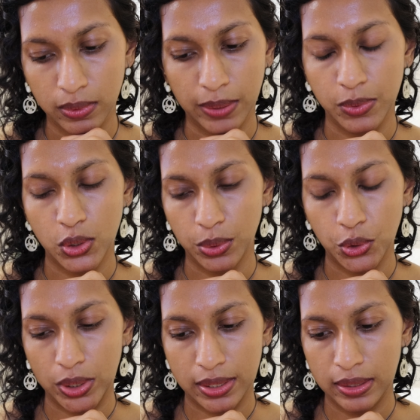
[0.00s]
I'm so
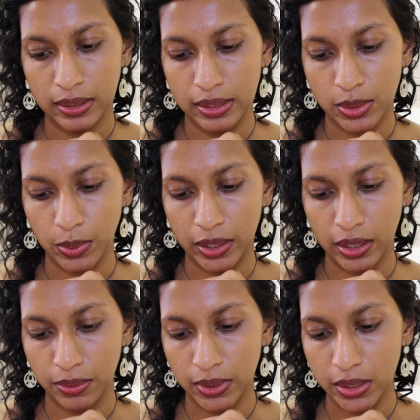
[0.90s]
interested in this one.
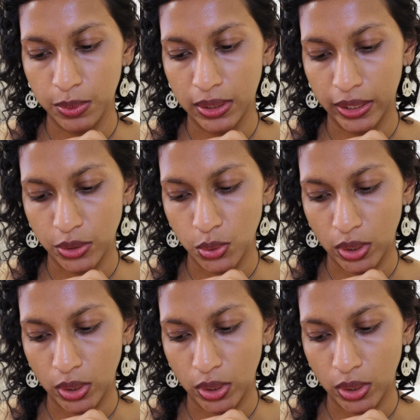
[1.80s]
I really would like to.